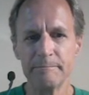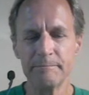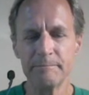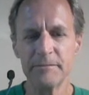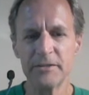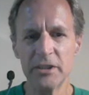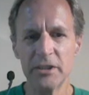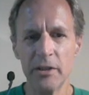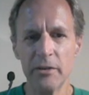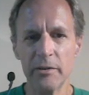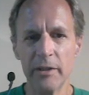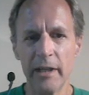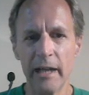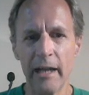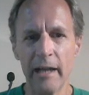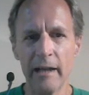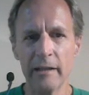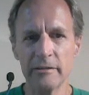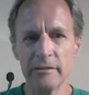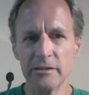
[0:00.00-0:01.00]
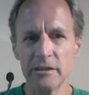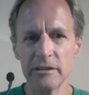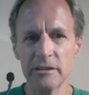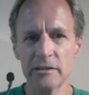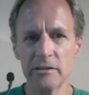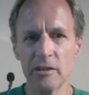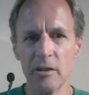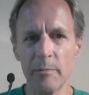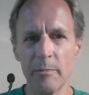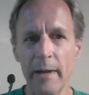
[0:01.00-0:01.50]
So yeah,
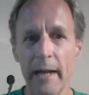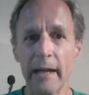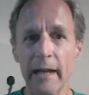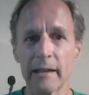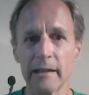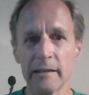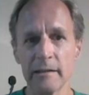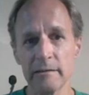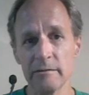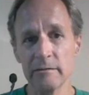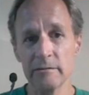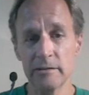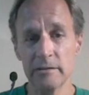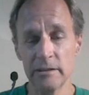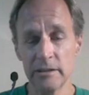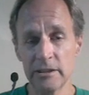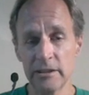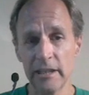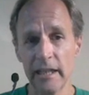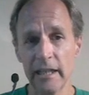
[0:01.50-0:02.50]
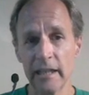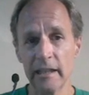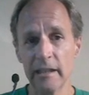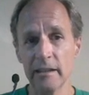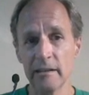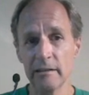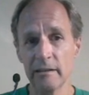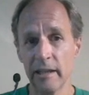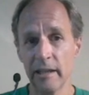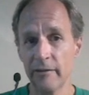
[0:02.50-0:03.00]
just go back and to check
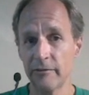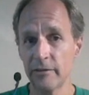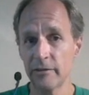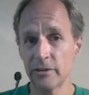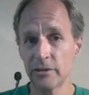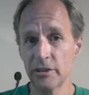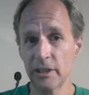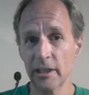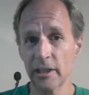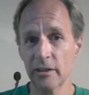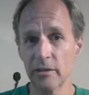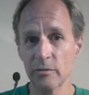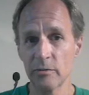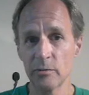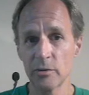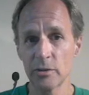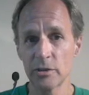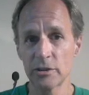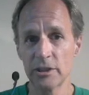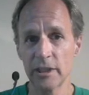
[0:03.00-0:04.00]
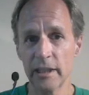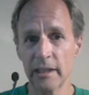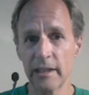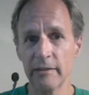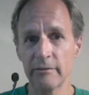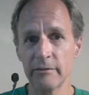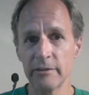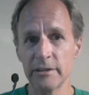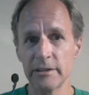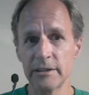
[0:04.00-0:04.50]
it, you have to check your work, check
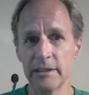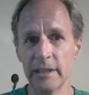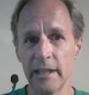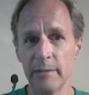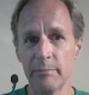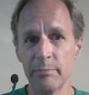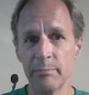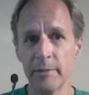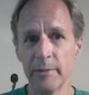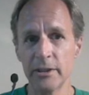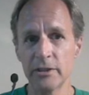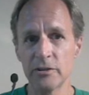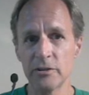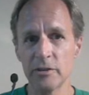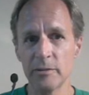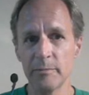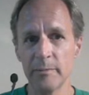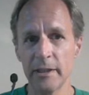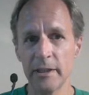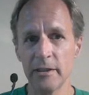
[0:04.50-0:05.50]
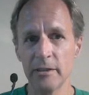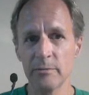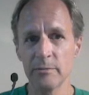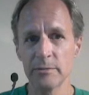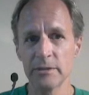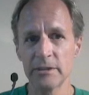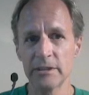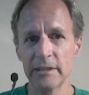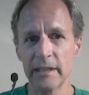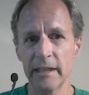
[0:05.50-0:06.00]
every step, make sure you made no
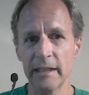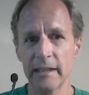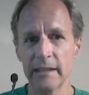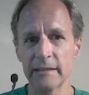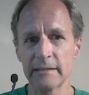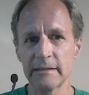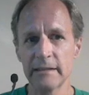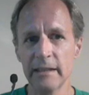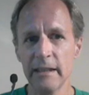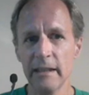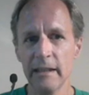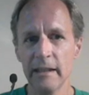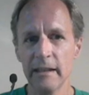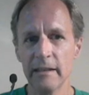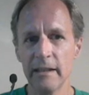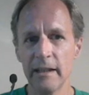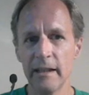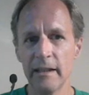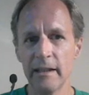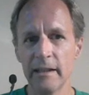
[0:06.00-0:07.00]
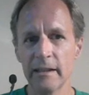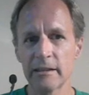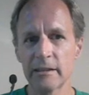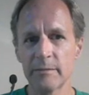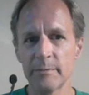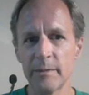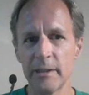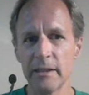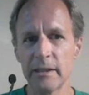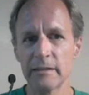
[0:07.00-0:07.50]
mistakes.
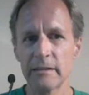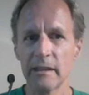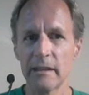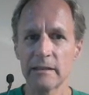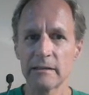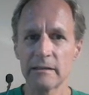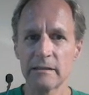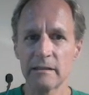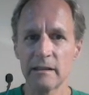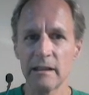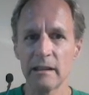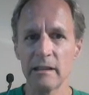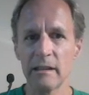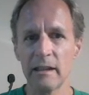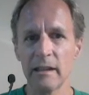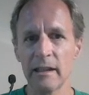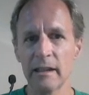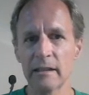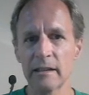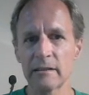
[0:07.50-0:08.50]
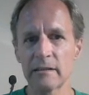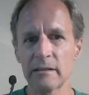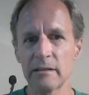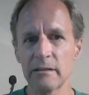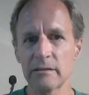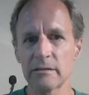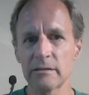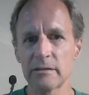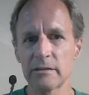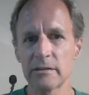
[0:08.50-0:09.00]
9x minus x is 8x,
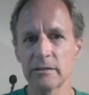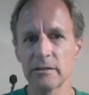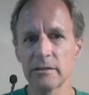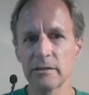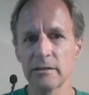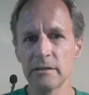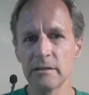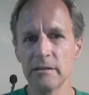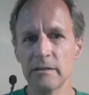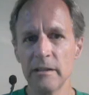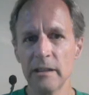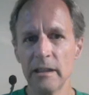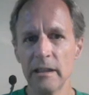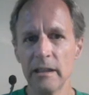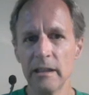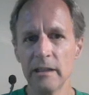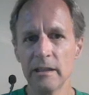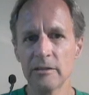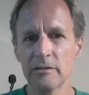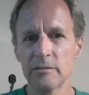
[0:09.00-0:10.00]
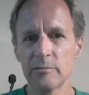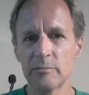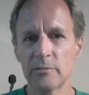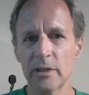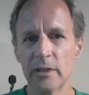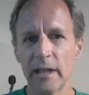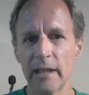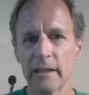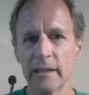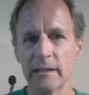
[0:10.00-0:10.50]
looks good.
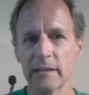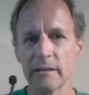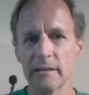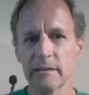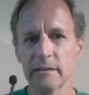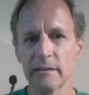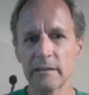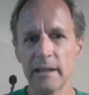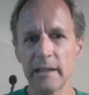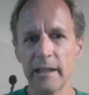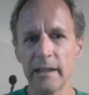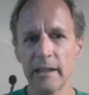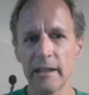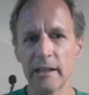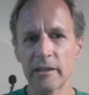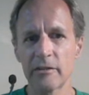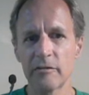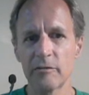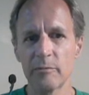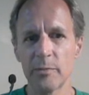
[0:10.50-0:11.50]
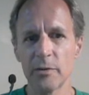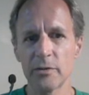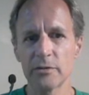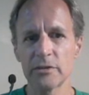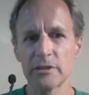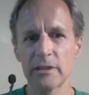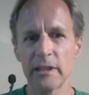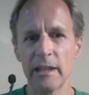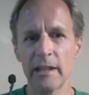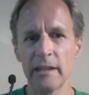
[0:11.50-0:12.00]
Subtract 8x from both
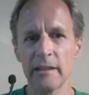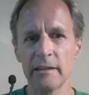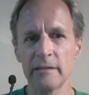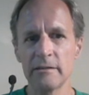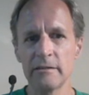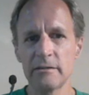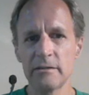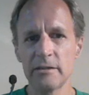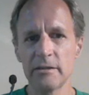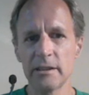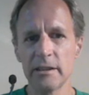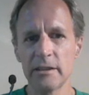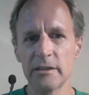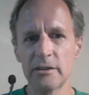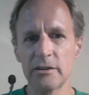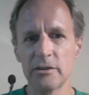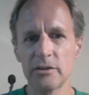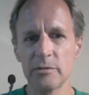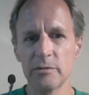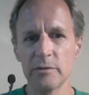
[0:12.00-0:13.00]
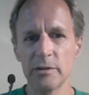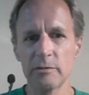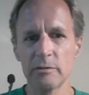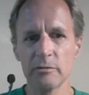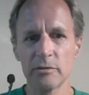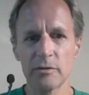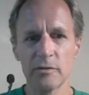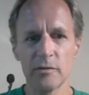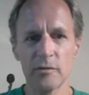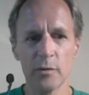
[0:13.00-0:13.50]
sides, you get 2
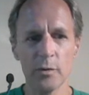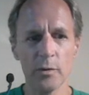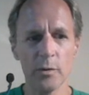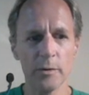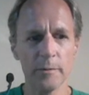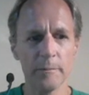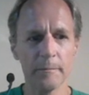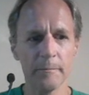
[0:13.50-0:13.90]
equals 4.